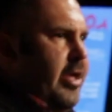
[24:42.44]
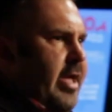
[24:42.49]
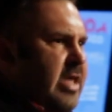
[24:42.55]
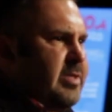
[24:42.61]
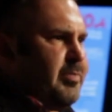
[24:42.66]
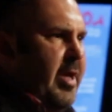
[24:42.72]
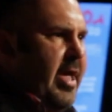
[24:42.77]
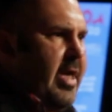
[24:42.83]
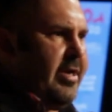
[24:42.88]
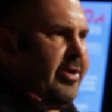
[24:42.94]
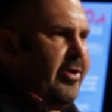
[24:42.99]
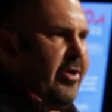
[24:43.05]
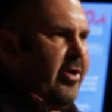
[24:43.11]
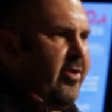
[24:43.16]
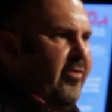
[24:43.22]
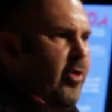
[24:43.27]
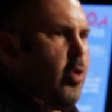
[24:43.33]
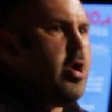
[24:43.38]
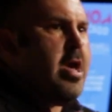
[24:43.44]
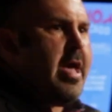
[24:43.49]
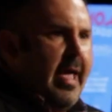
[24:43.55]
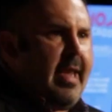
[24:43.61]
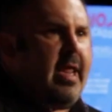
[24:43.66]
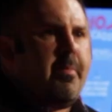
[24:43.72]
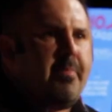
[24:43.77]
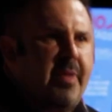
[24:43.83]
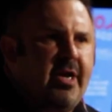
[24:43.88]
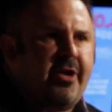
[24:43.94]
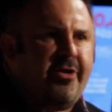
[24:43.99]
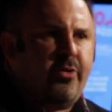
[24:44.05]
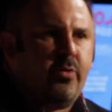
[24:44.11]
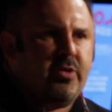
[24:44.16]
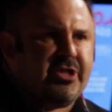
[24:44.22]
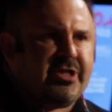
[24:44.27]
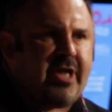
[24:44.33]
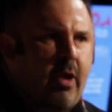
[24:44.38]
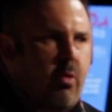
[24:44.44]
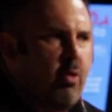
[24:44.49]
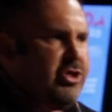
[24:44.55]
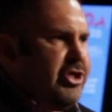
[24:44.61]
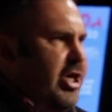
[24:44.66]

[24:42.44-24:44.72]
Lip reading: ESPN and did an interview, and he admitted to doing steroids.